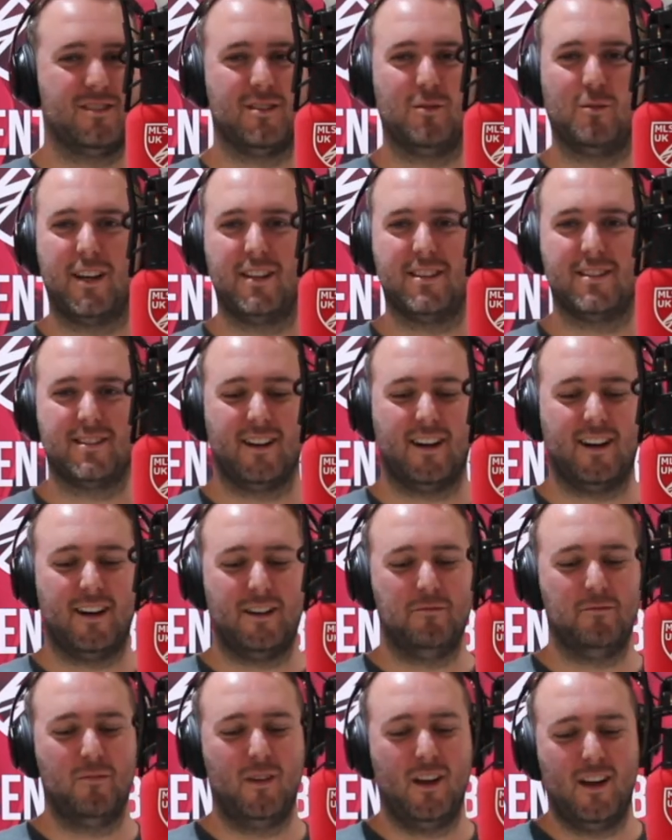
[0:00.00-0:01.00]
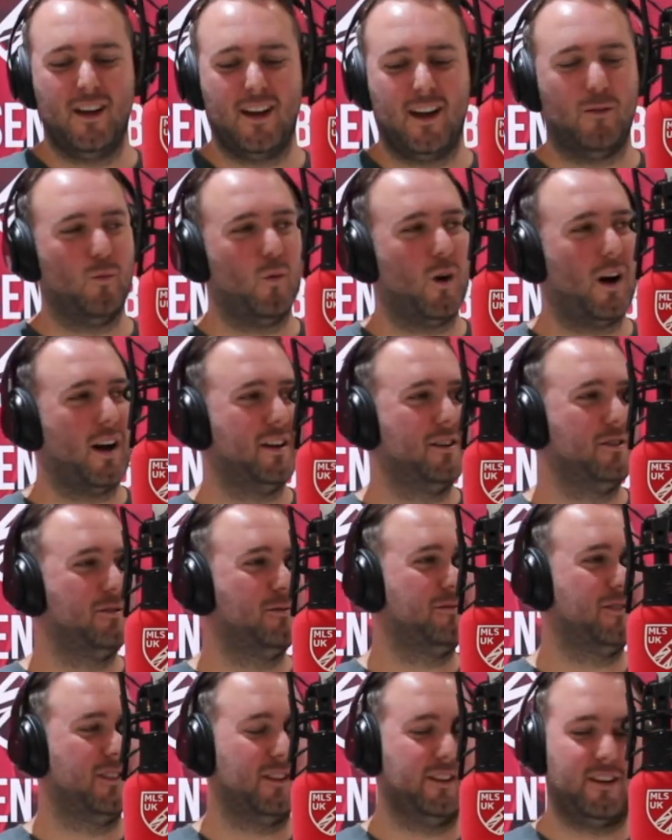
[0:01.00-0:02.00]
to waste time and wind
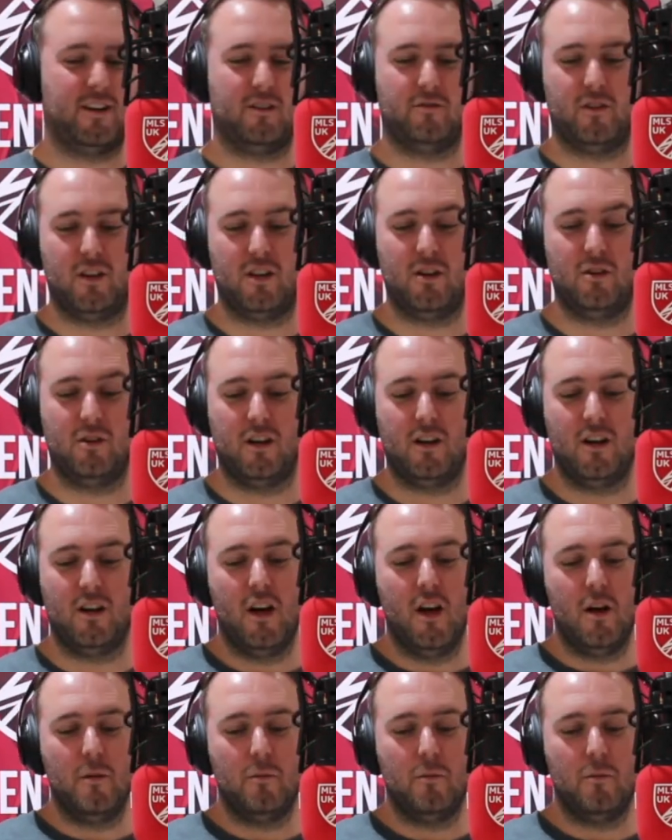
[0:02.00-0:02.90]
up Philadelphia Union.